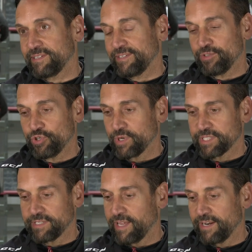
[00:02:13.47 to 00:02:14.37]
he
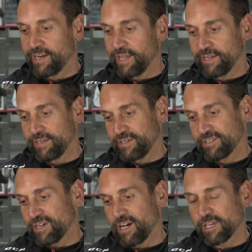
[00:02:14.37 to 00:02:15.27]
enjoys it day to day.
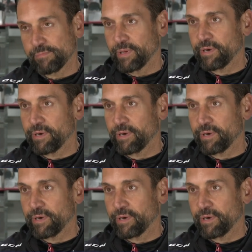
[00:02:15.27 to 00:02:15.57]
He's a hockey